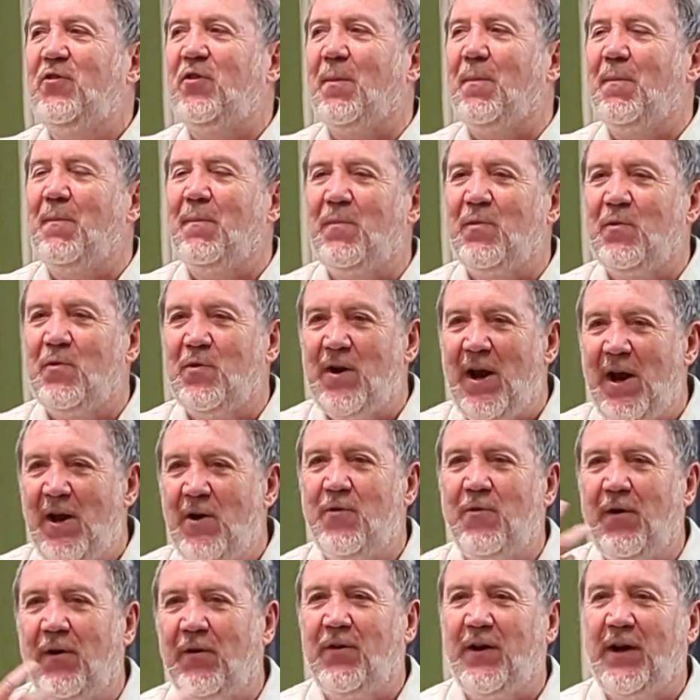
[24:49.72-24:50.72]
some
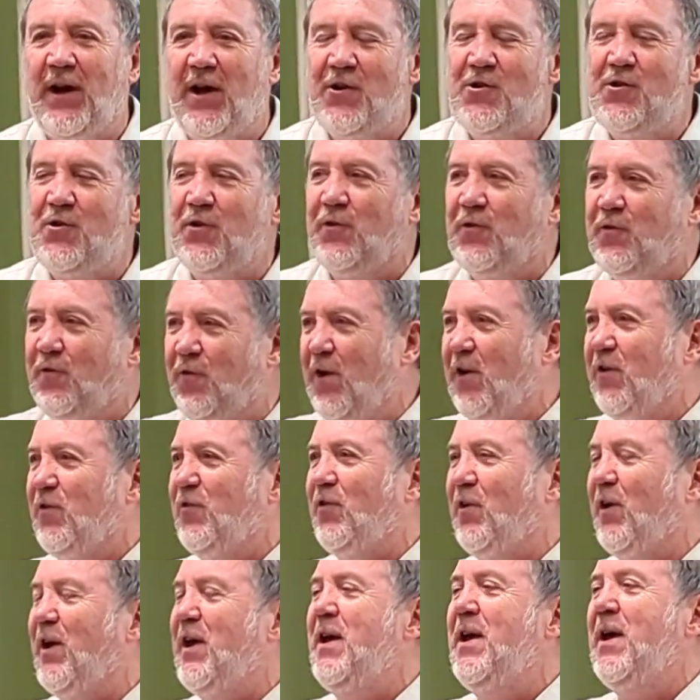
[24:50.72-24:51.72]
interesting issues.
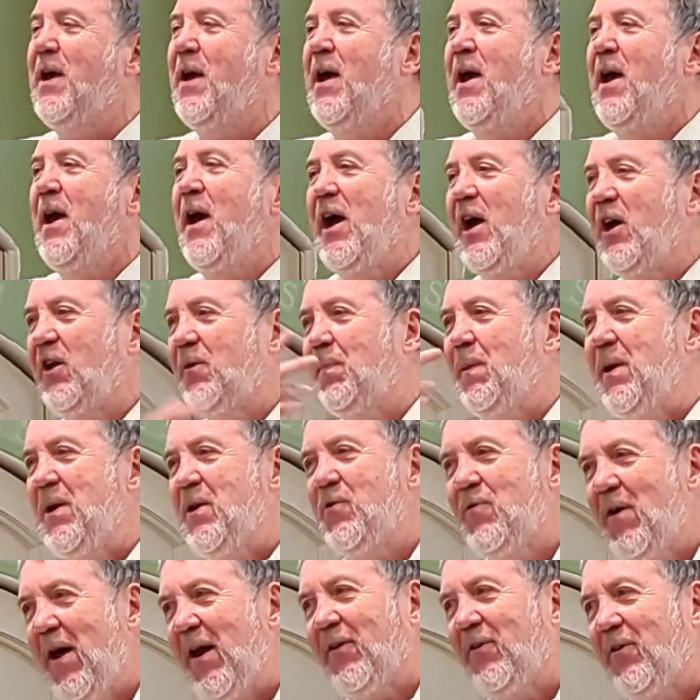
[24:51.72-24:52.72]
Firstly, it's been
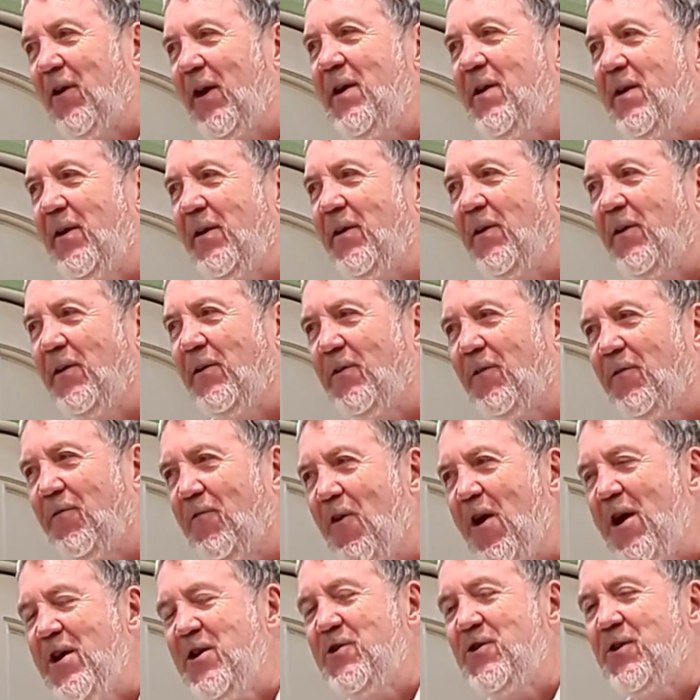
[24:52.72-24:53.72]
translated into
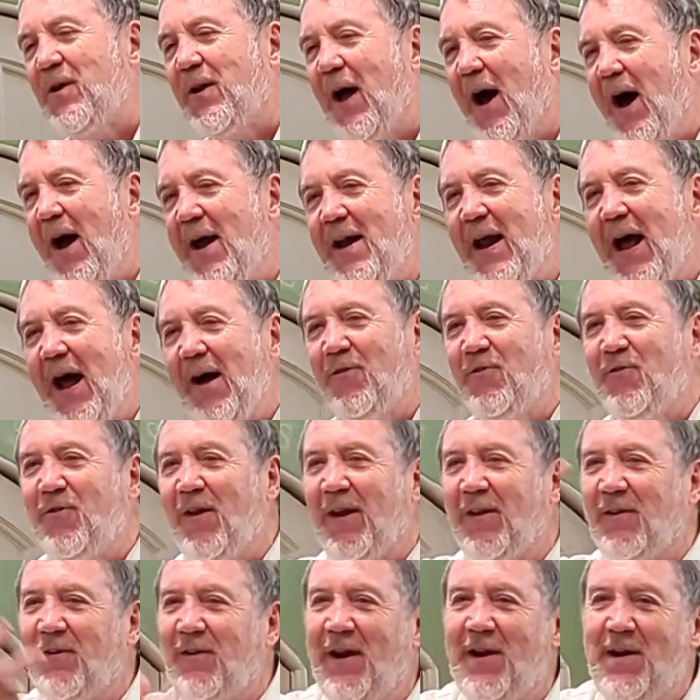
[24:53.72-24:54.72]
French and I now
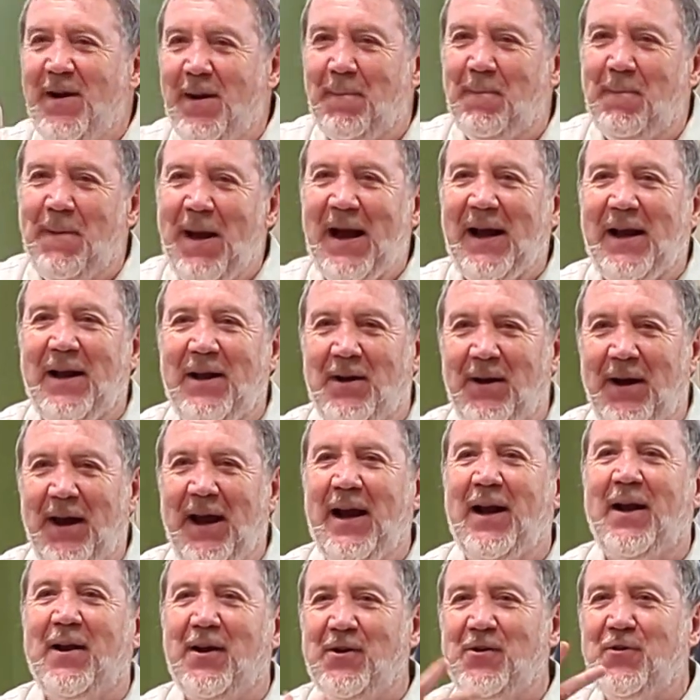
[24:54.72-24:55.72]
translate it back into
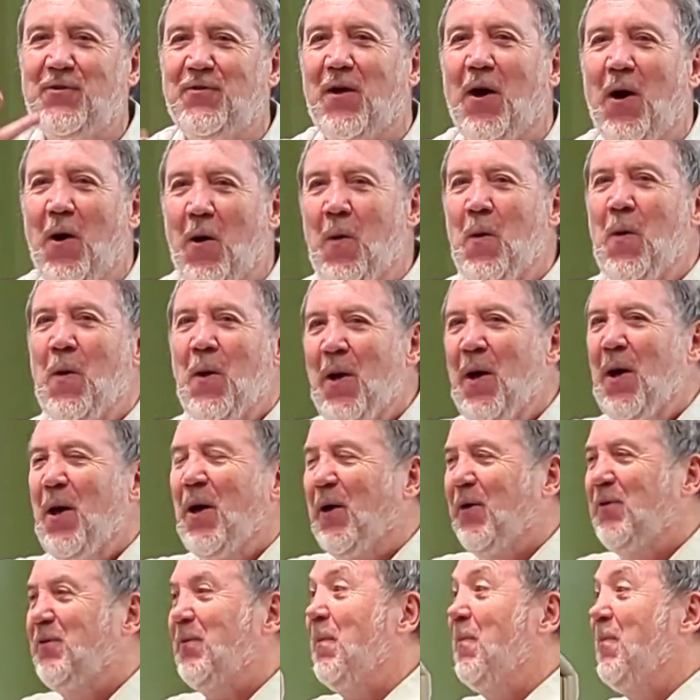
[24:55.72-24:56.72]
English, so
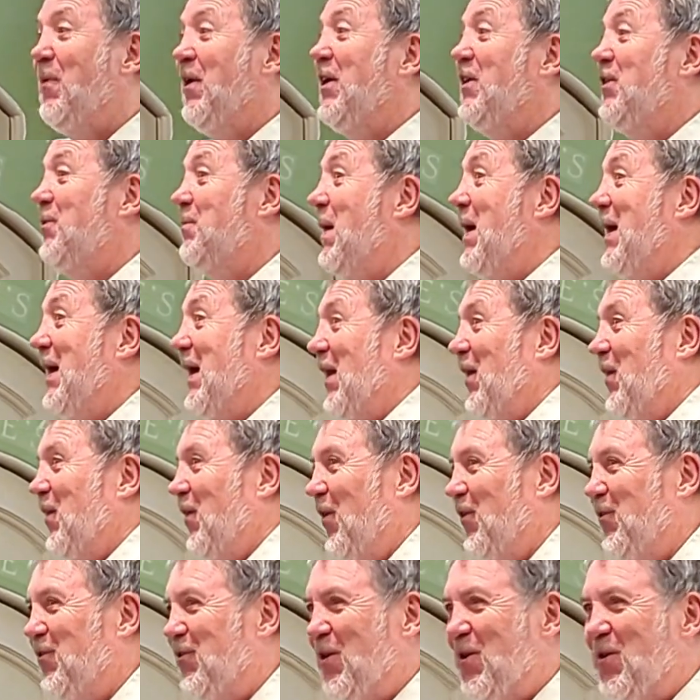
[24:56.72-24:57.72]
some things may get
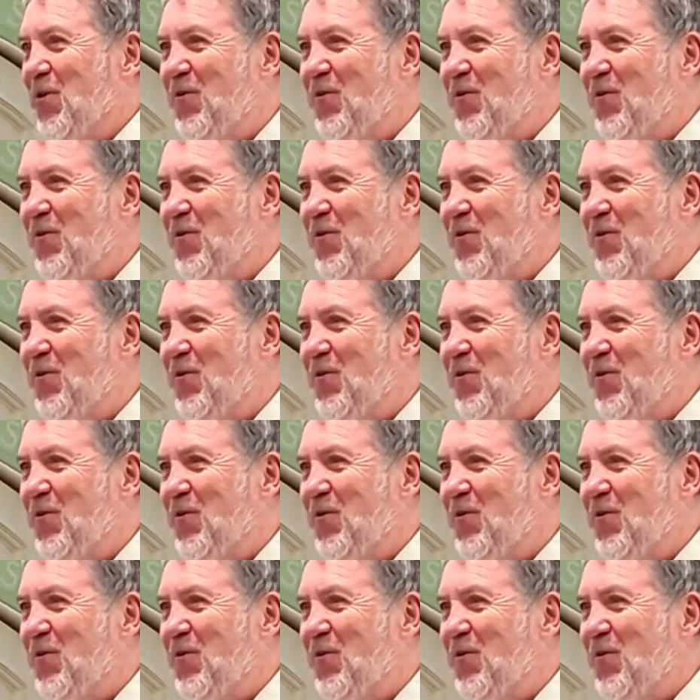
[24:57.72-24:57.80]
lost in